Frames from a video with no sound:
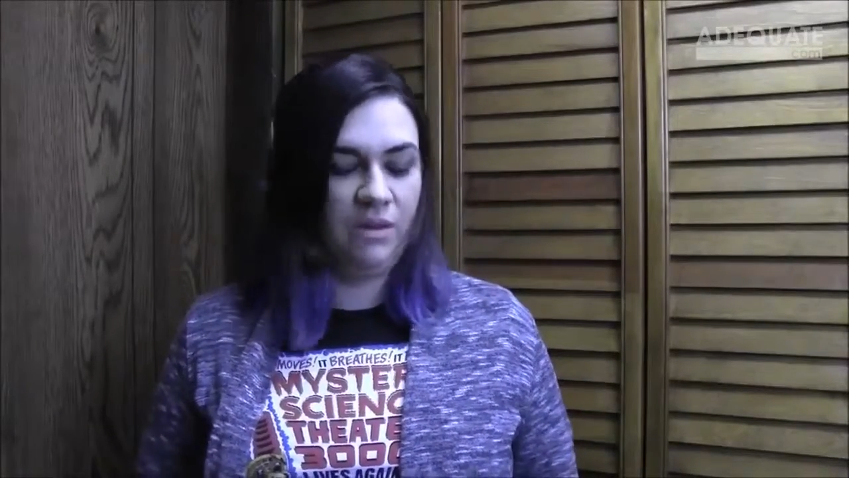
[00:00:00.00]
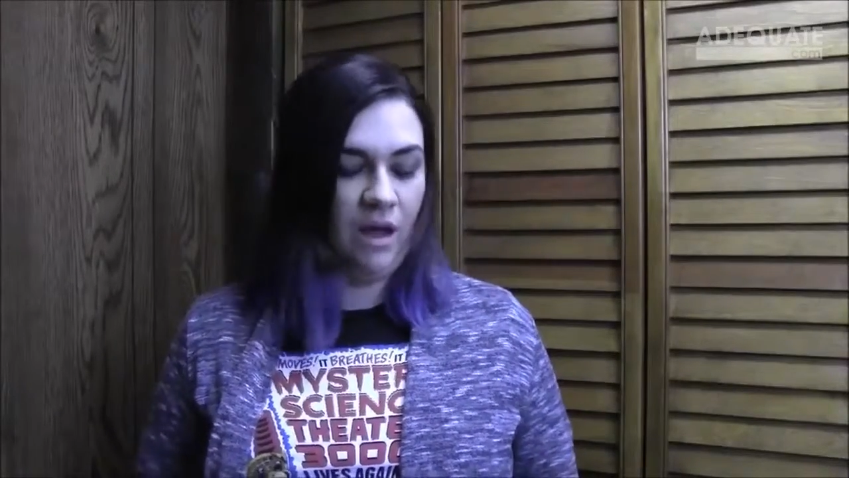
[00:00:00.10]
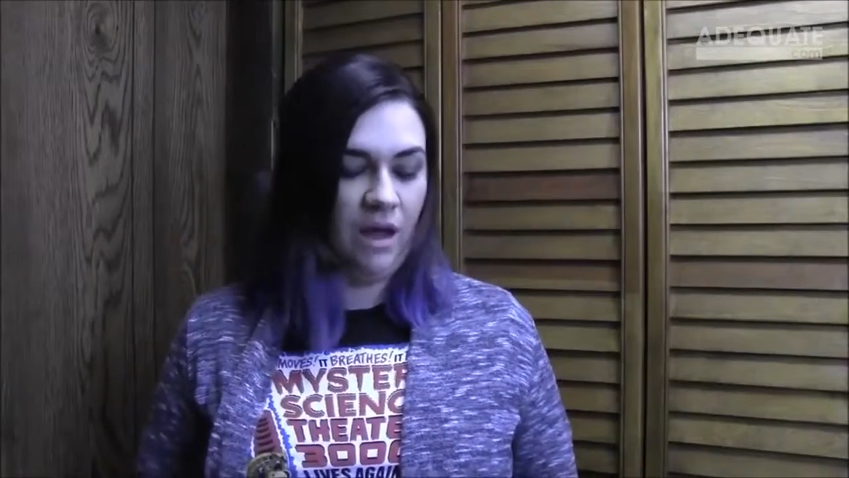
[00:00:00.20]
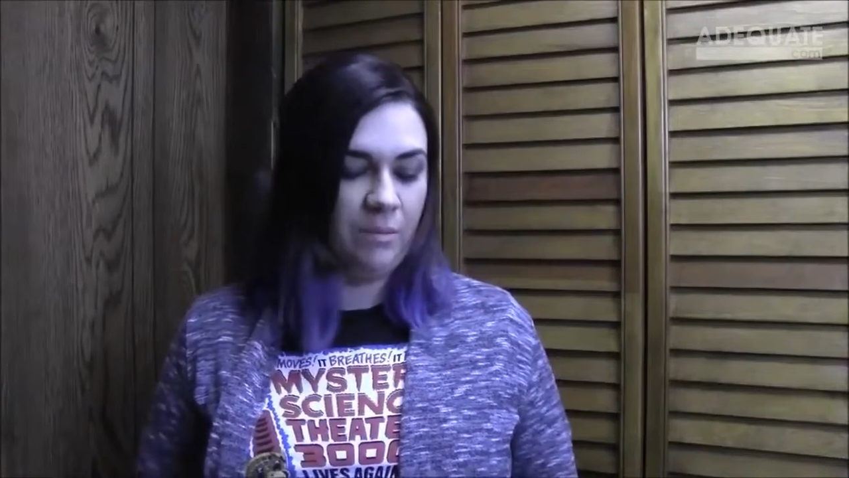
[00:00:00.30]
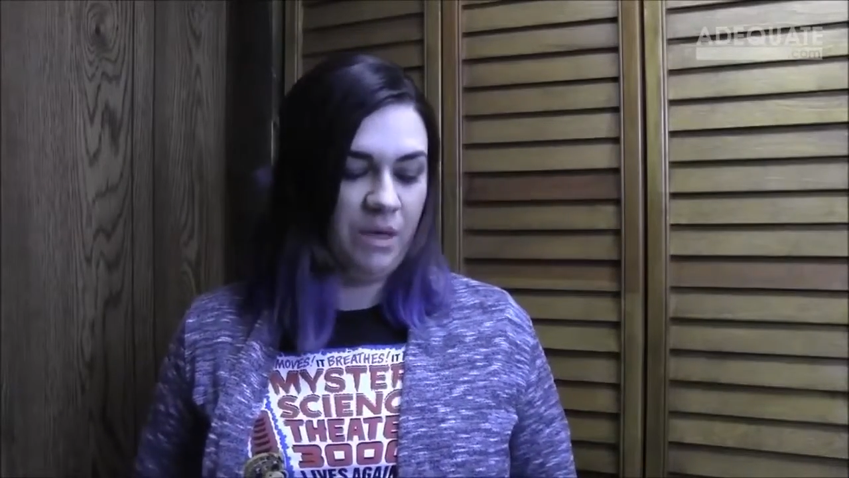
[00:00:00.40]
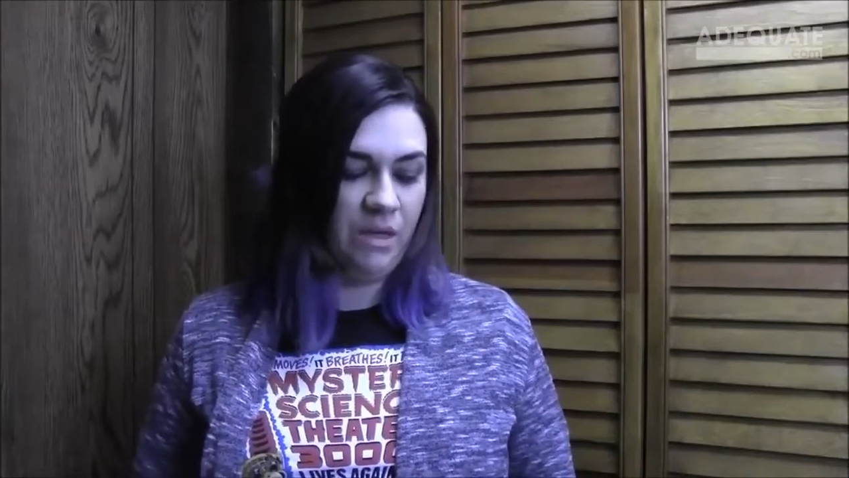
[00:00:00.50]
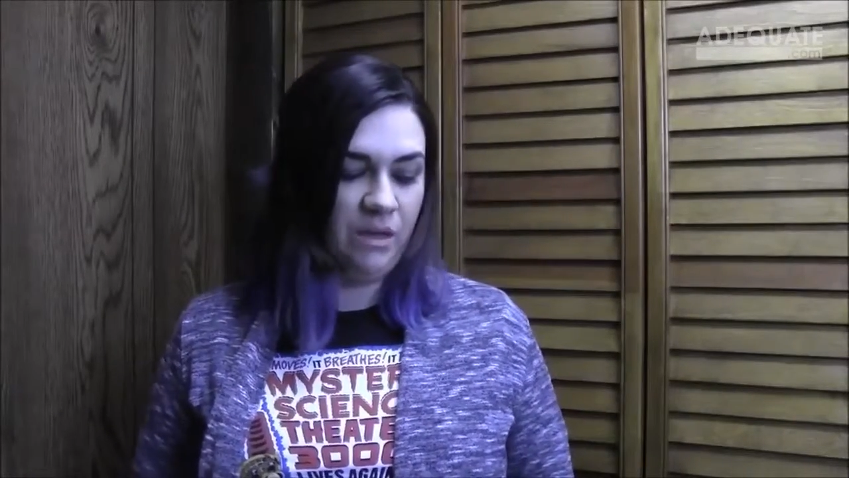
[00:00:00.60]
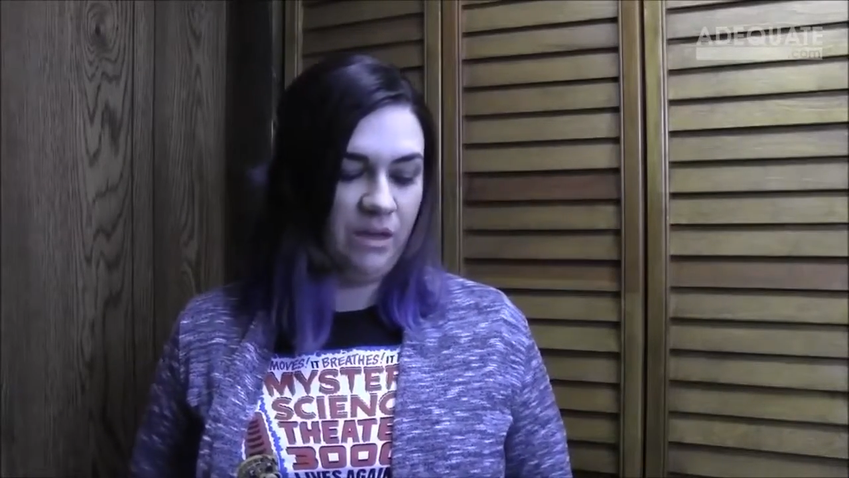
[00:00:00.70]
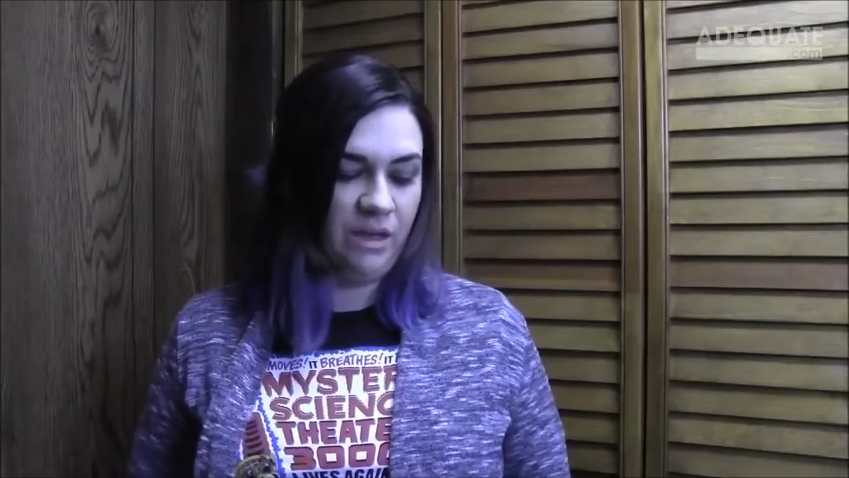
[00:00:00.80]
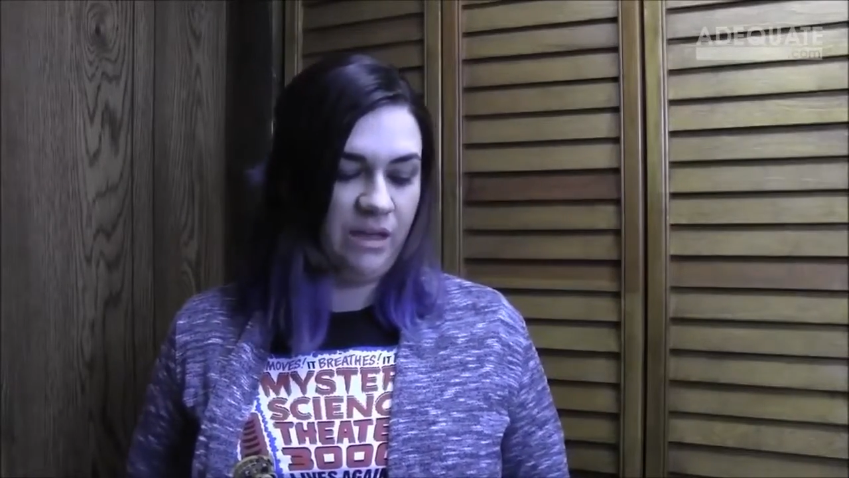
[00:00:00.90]

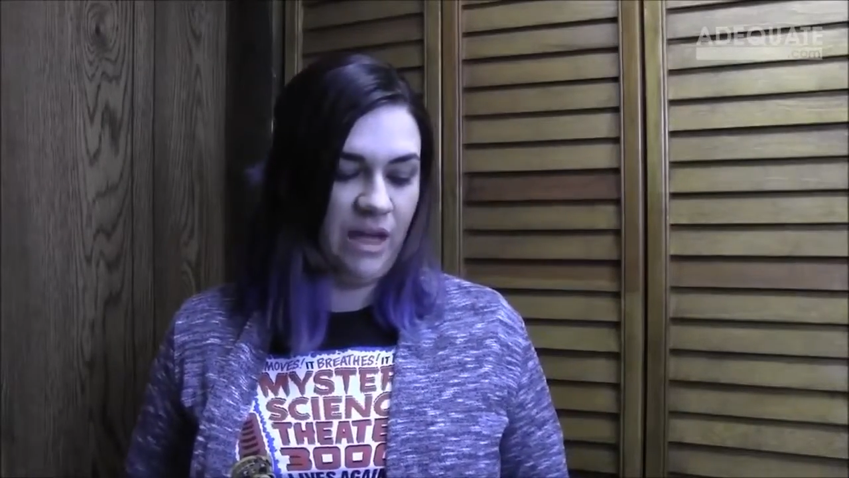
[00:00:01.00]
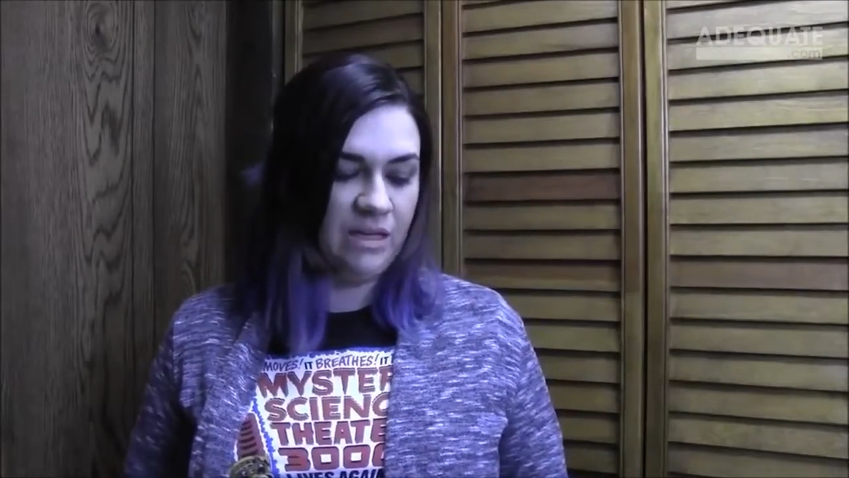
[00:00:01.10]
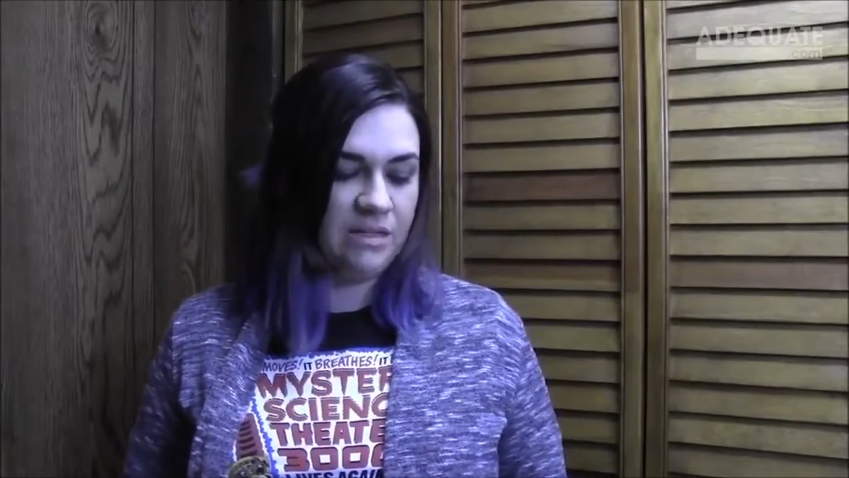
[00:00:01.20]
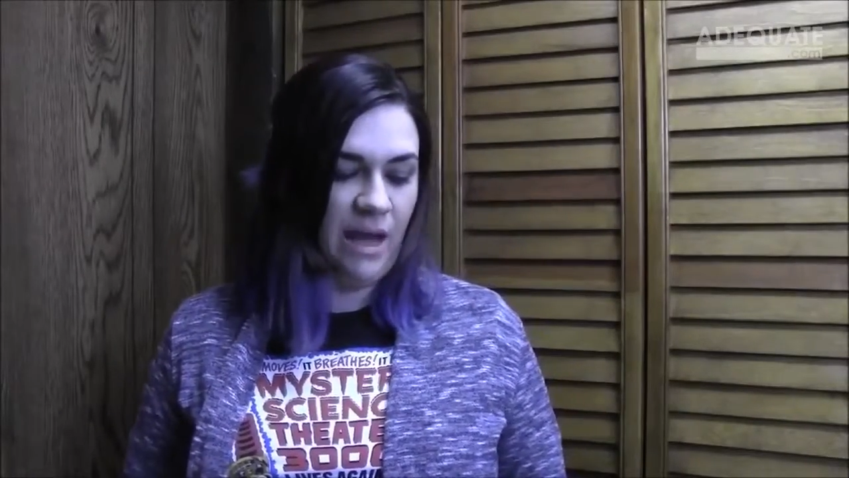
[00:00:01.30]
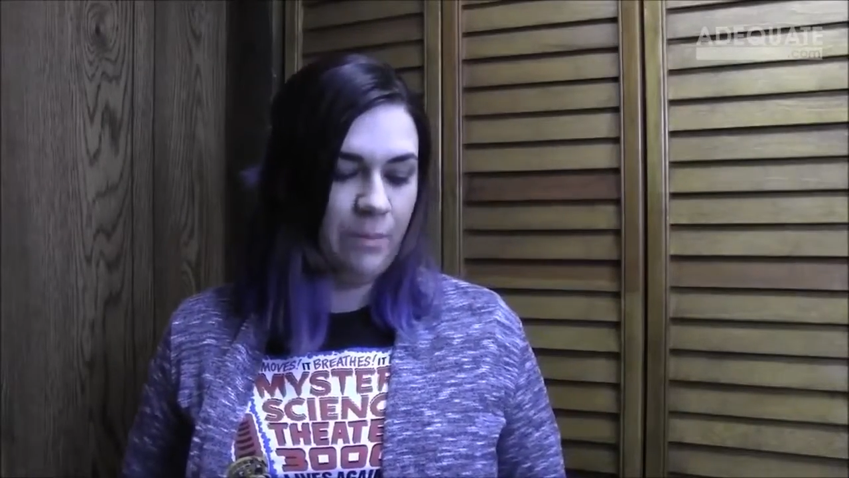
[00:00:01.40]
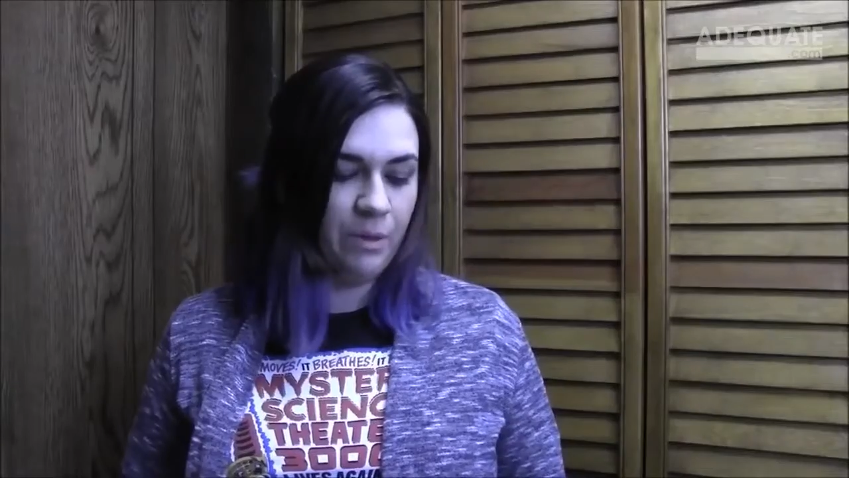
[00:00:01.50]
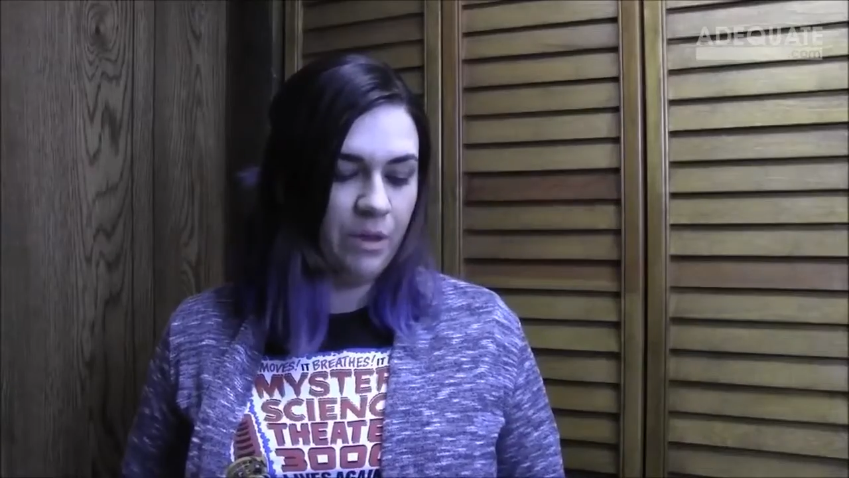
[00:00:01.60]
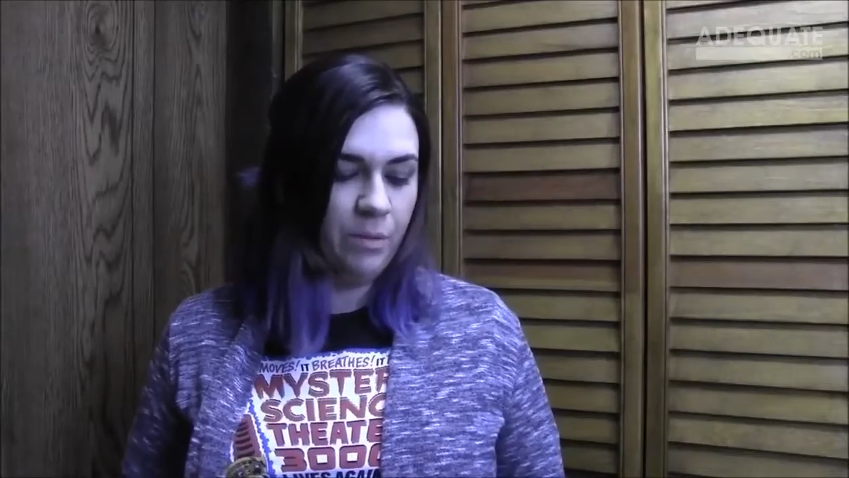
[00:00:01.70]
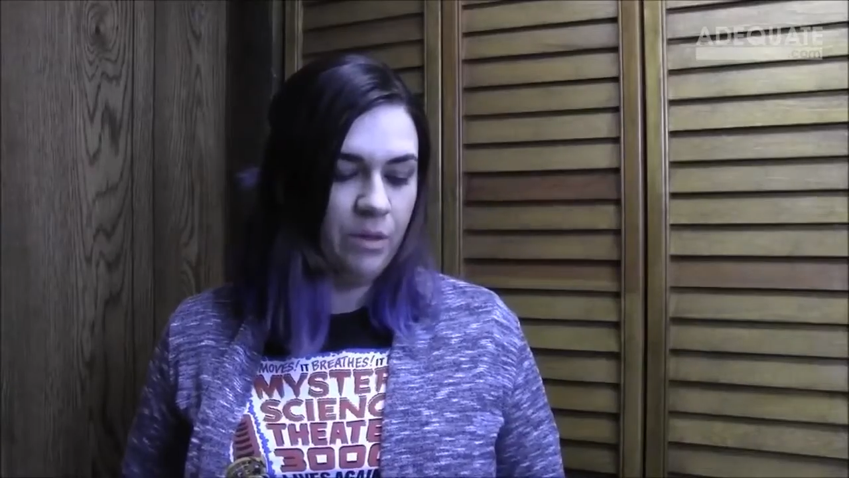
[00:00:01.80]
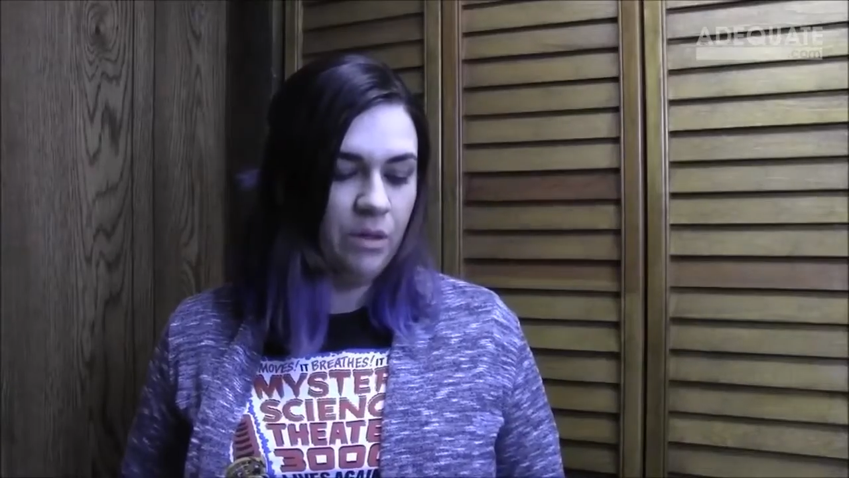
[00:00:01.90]
anything like that is
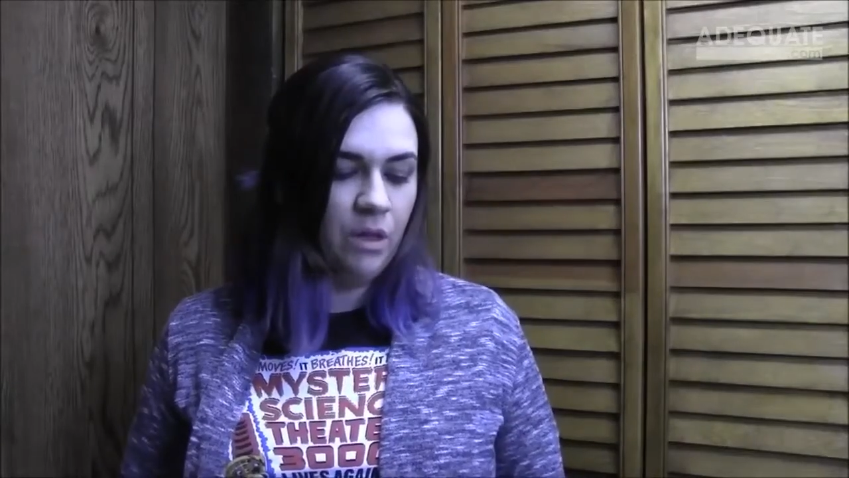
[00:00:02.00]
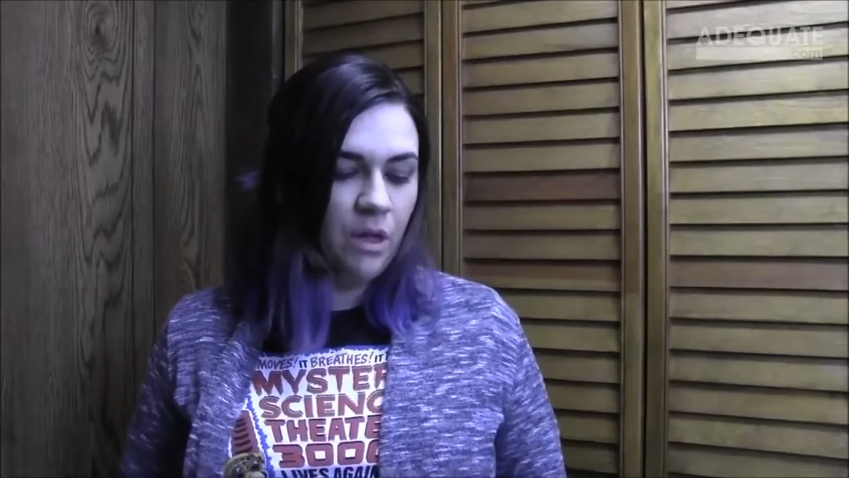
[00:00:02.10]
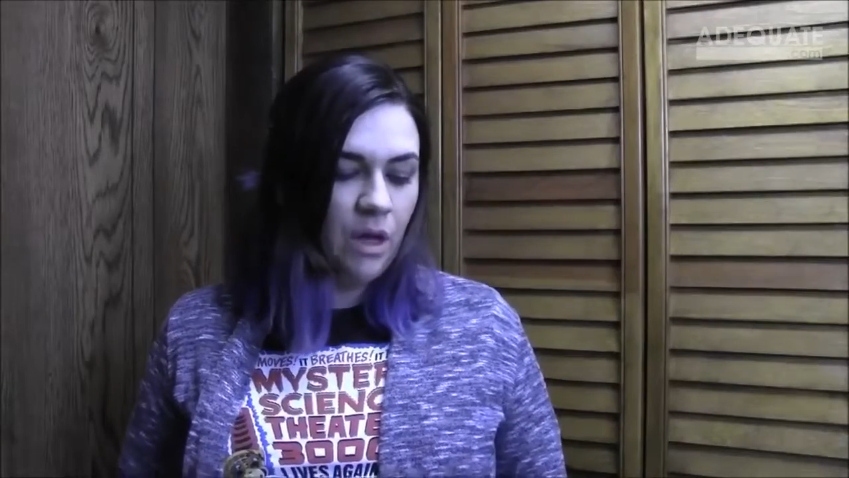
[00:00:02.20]
applicable.